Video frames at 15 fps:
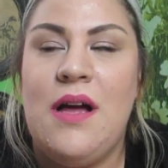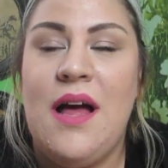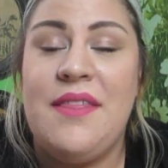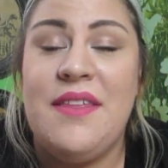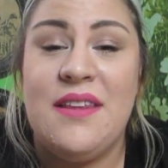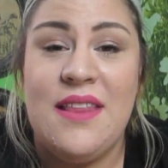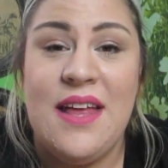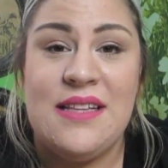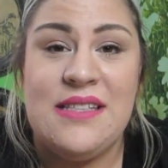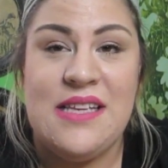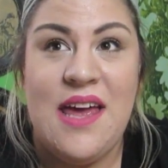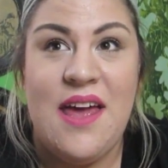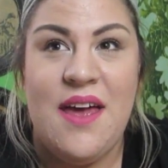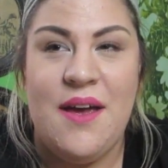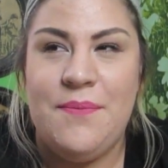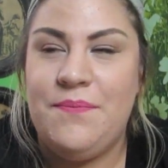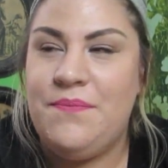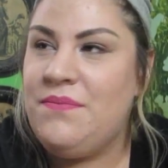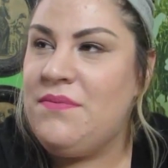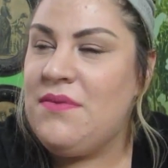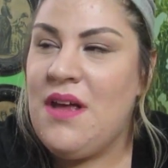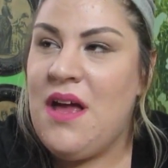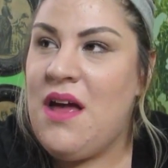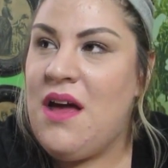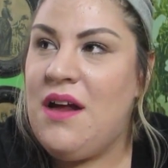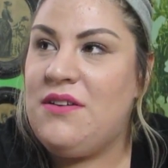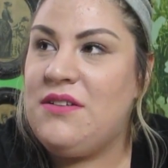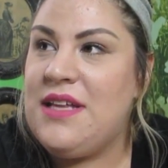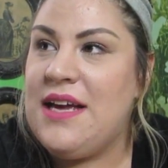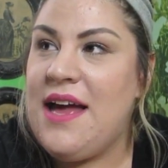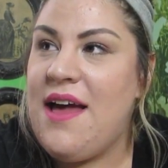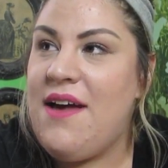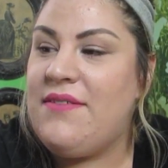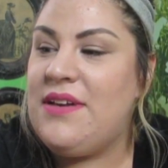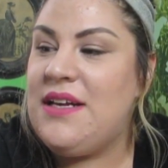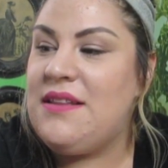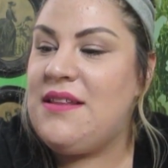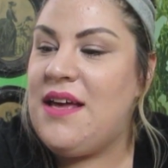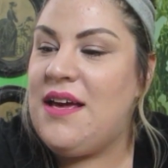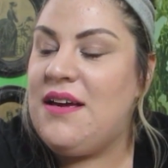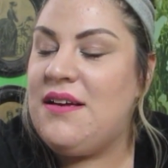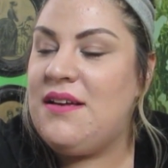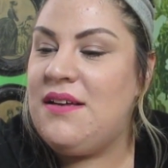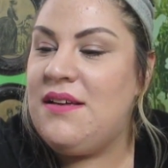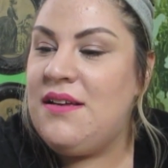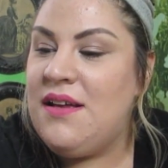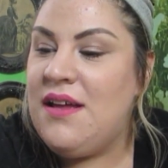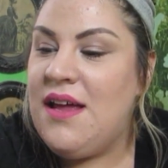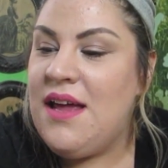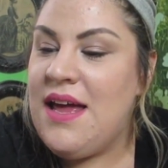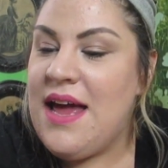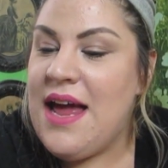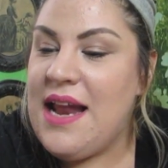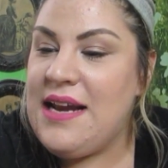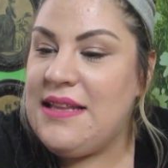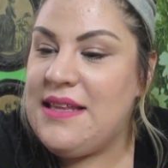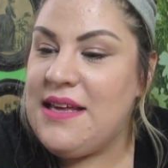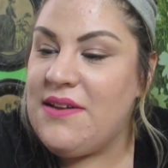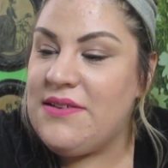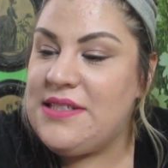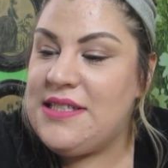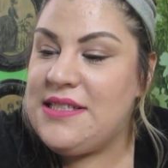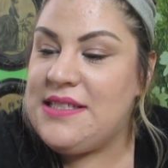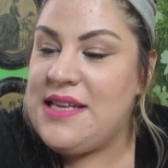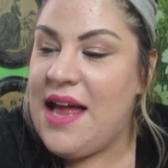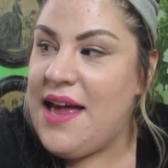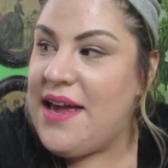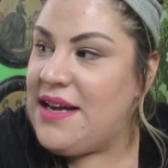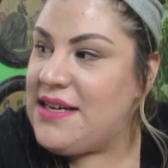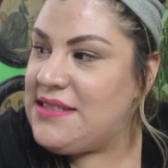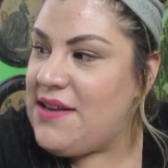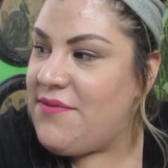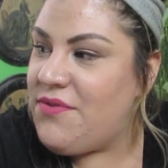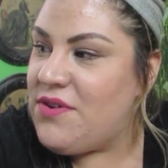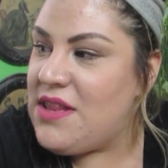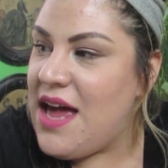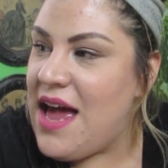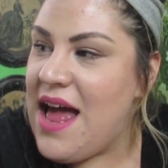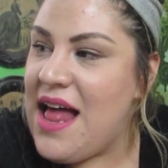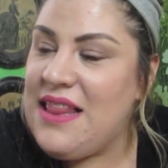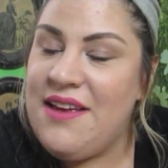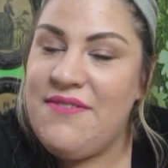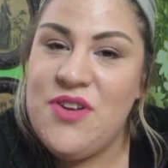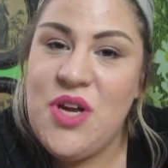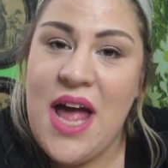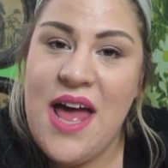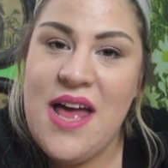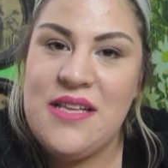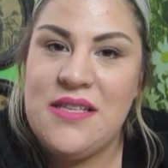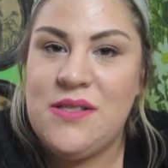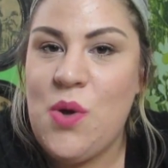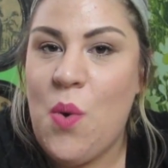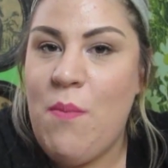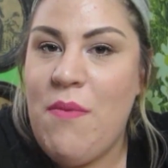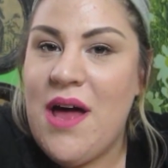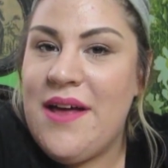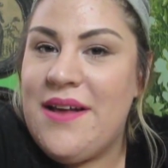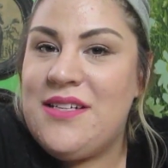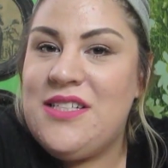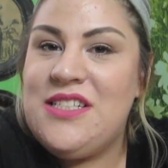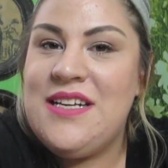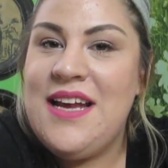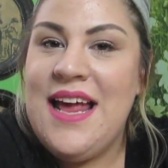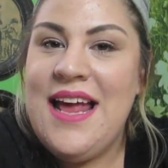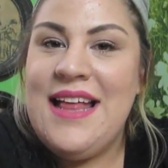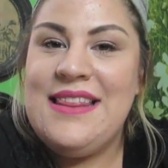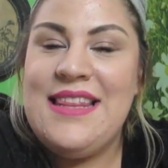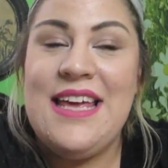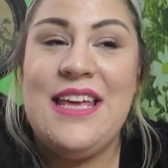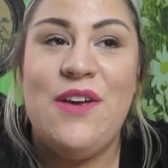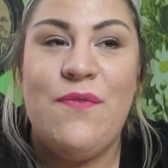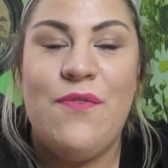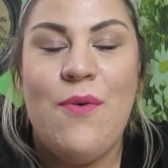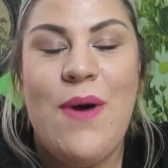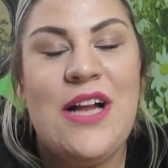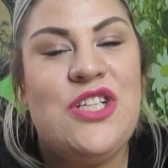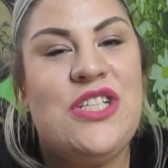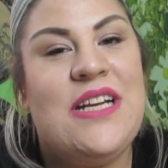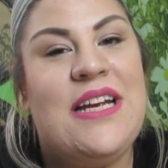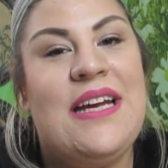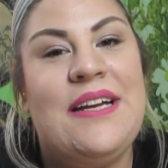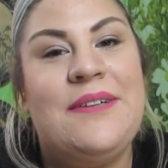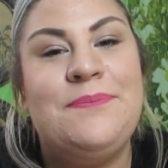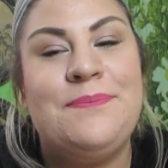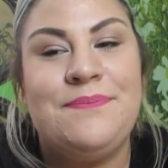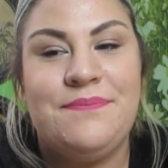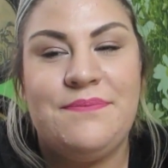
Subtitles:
I think that's it. I don't think I have anything else to say except for that I love you guys so much. Thank you for watching.